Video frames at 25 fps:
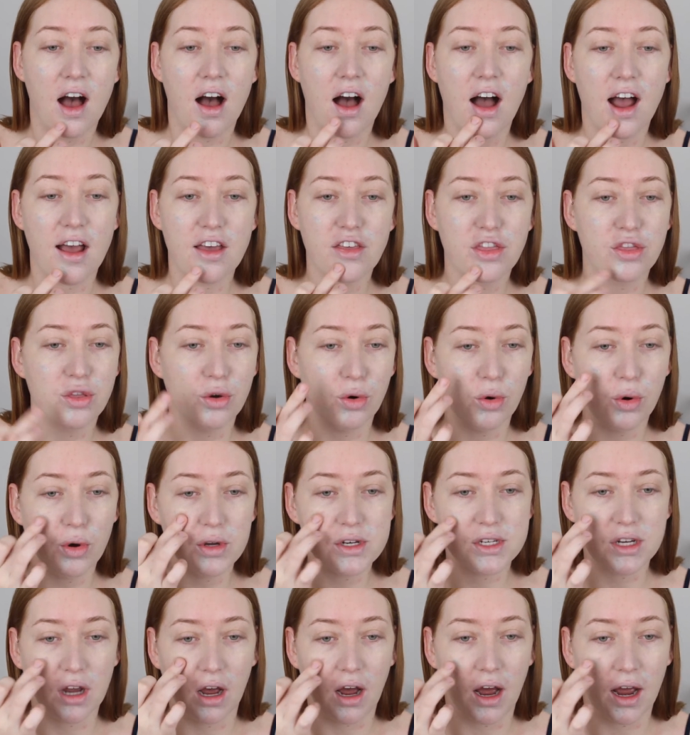I
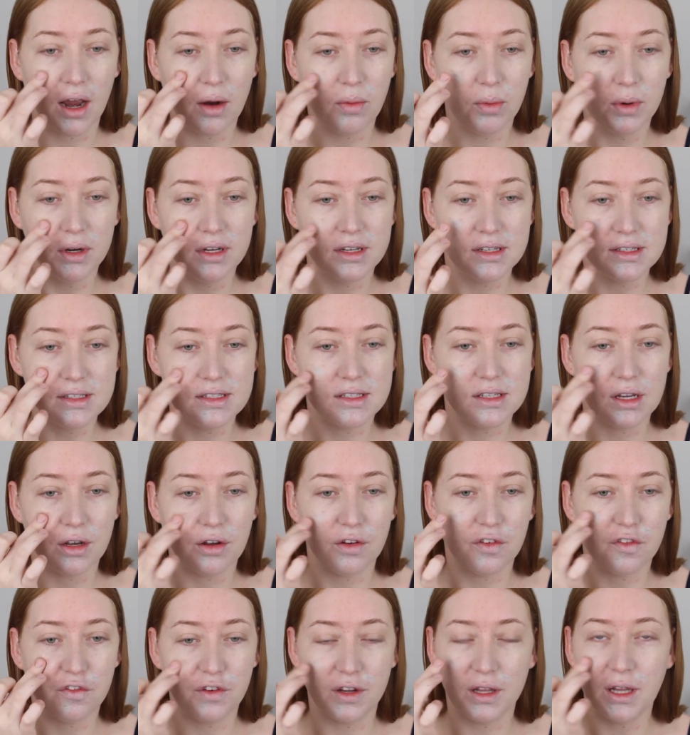thought I was
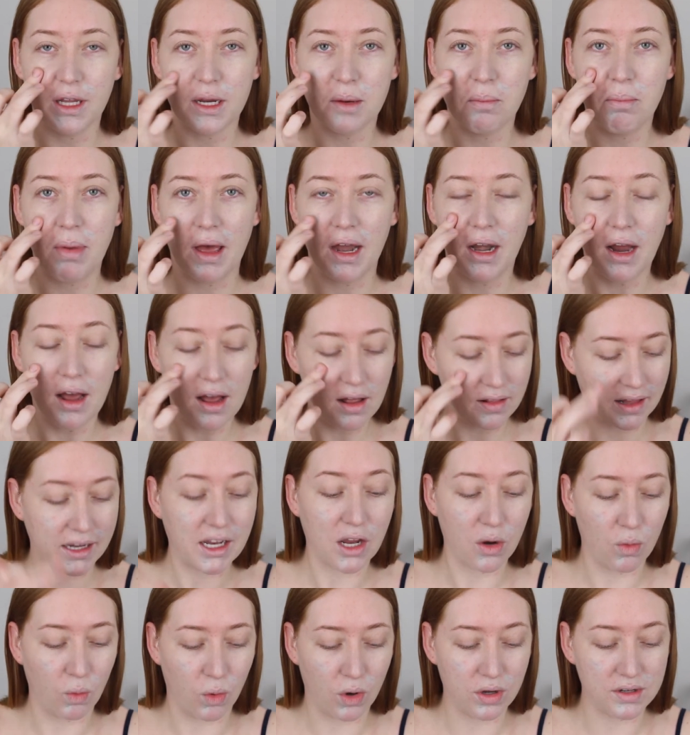feeling better. Like,
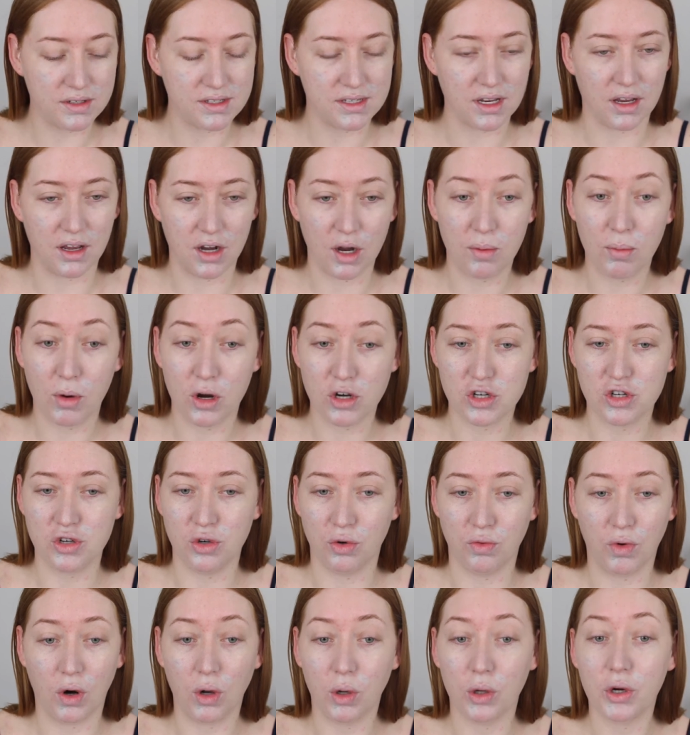it was an
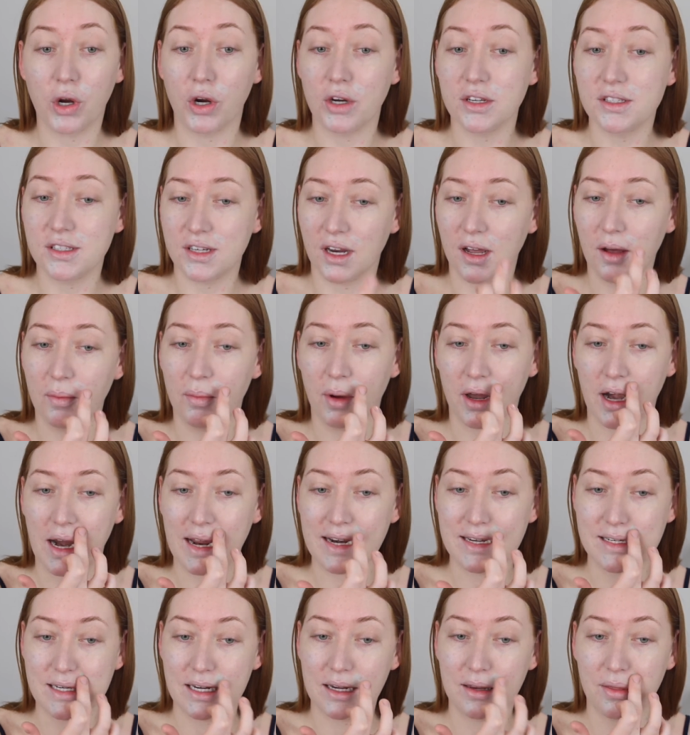emotional roller coaster, but
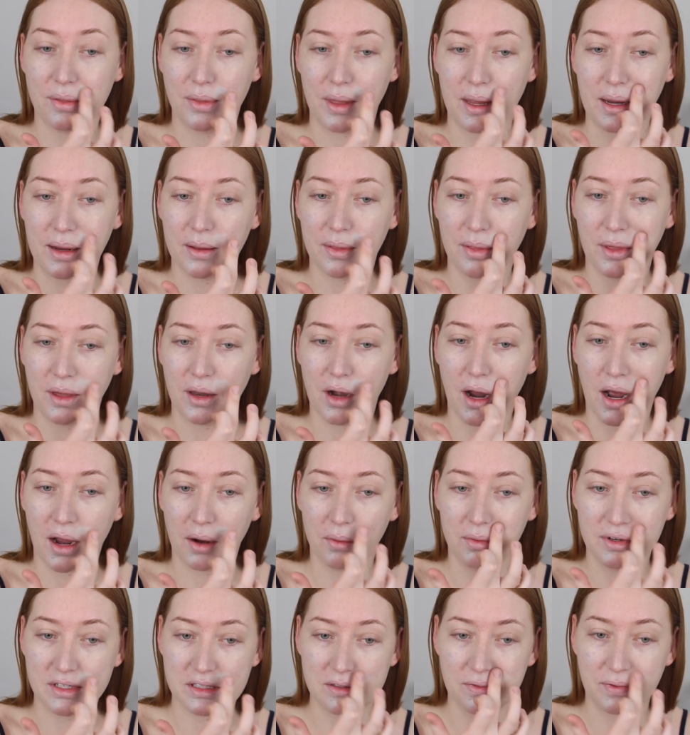I did think that
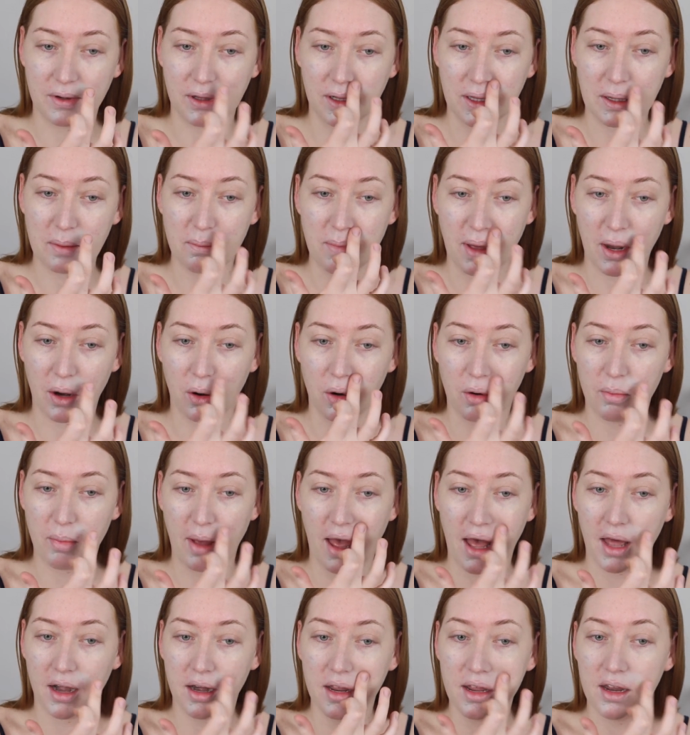I was feeling better
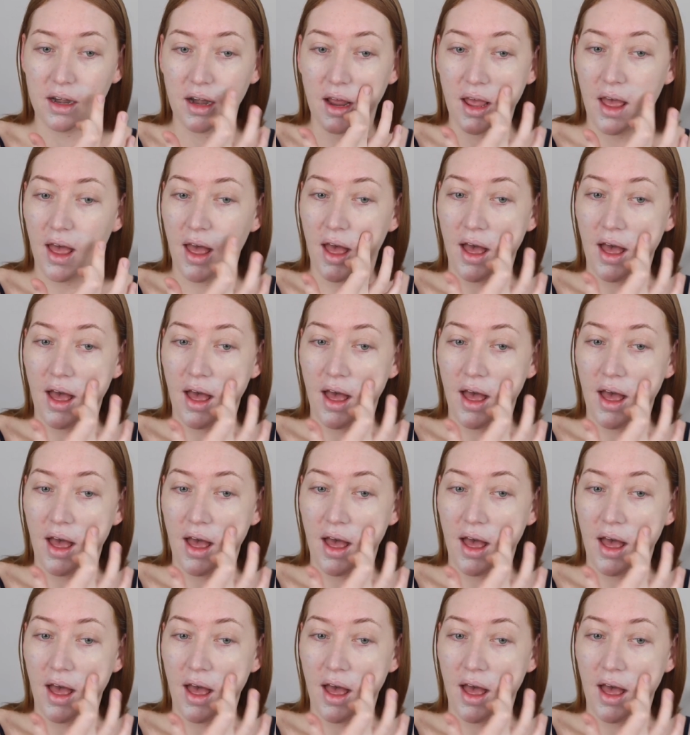about it.